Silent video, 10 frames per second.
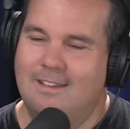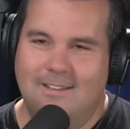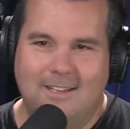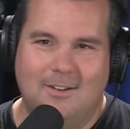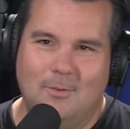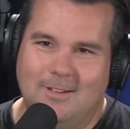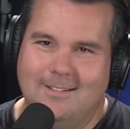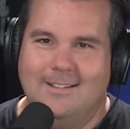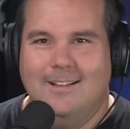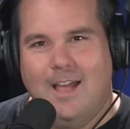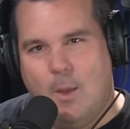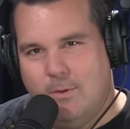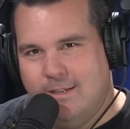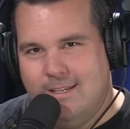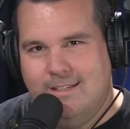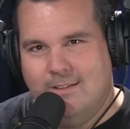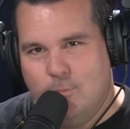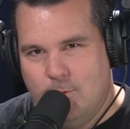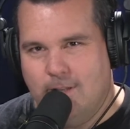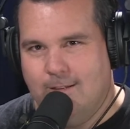you know what? I'm gonna tease
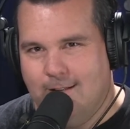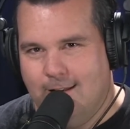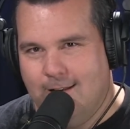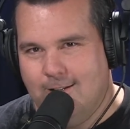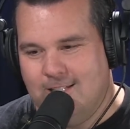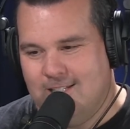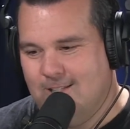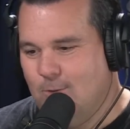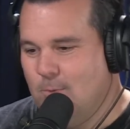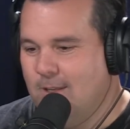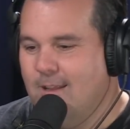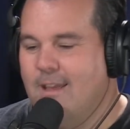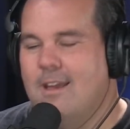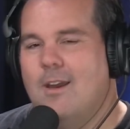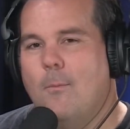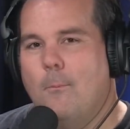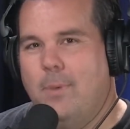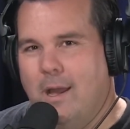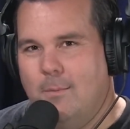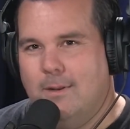everybody on the line here just a little bit.
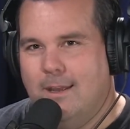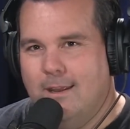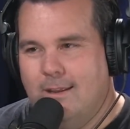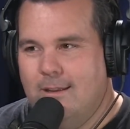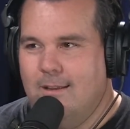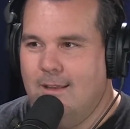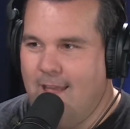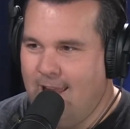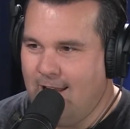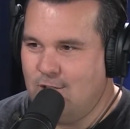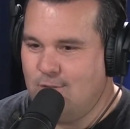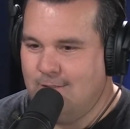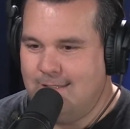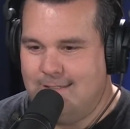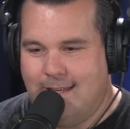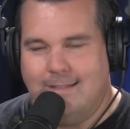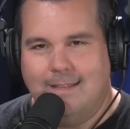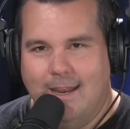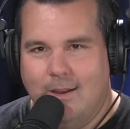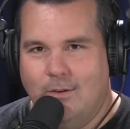Bob and I actually sat
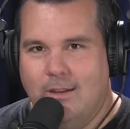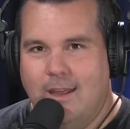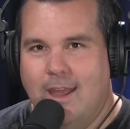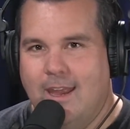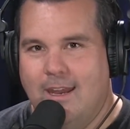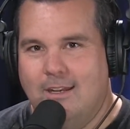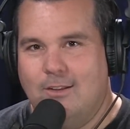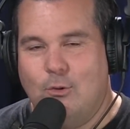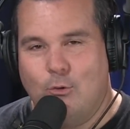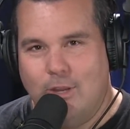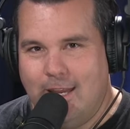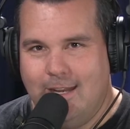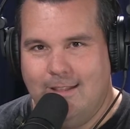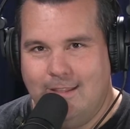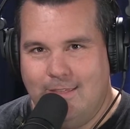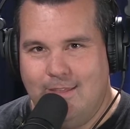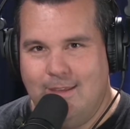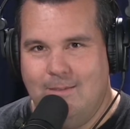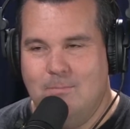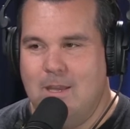down and created the
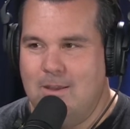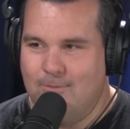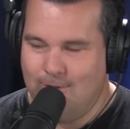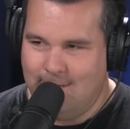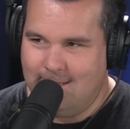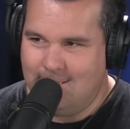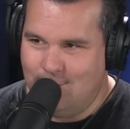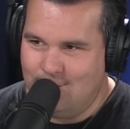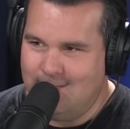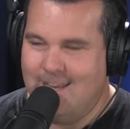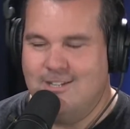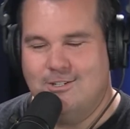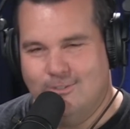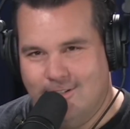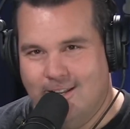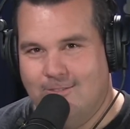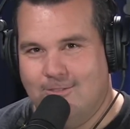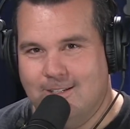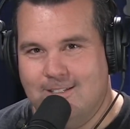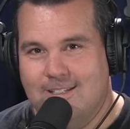theme for next year's national
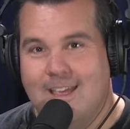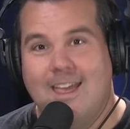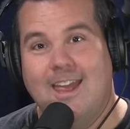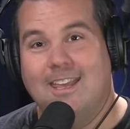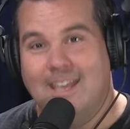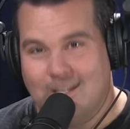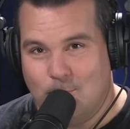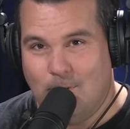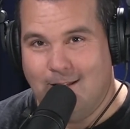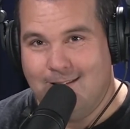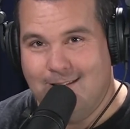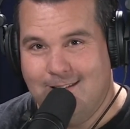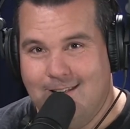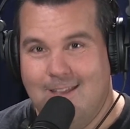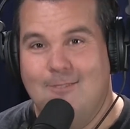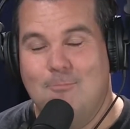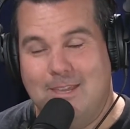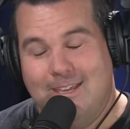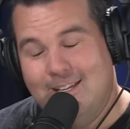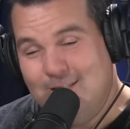conference. And guess what?
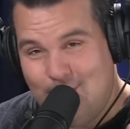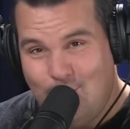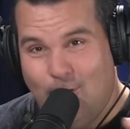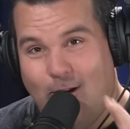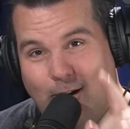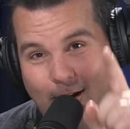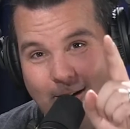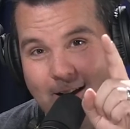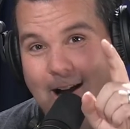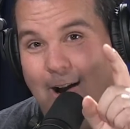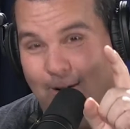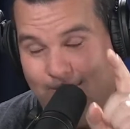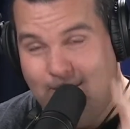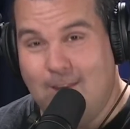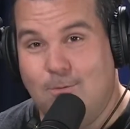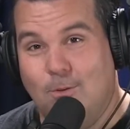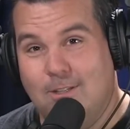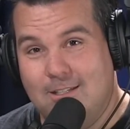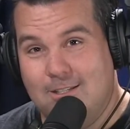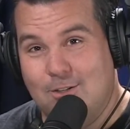Because you are our faithful
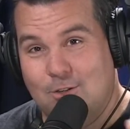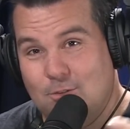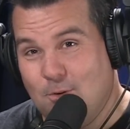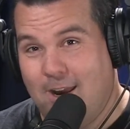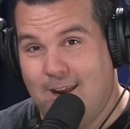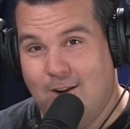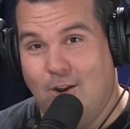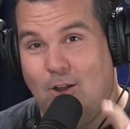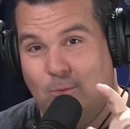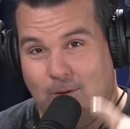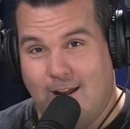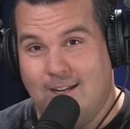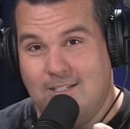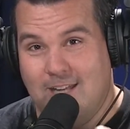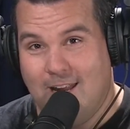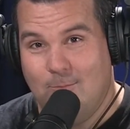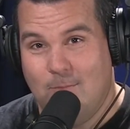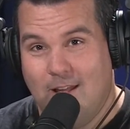listeners right here on the Renatus Jam,